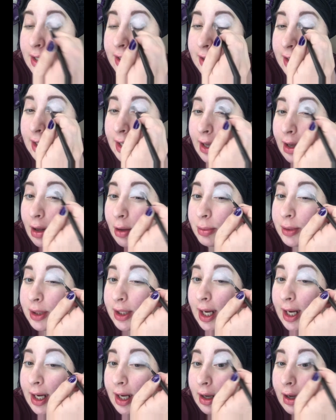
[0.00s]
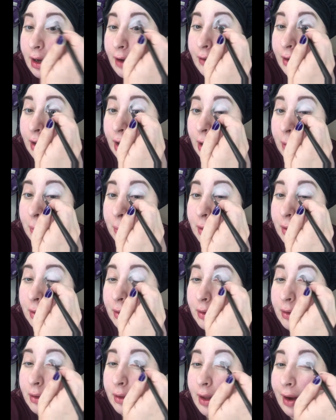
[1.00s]
it's gonna help to kind of cover up
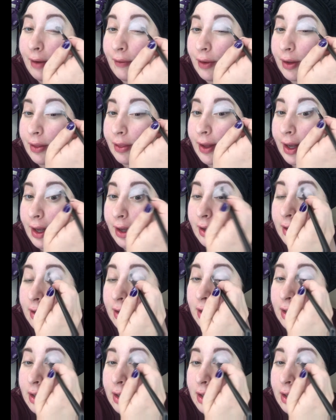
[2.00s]
everything.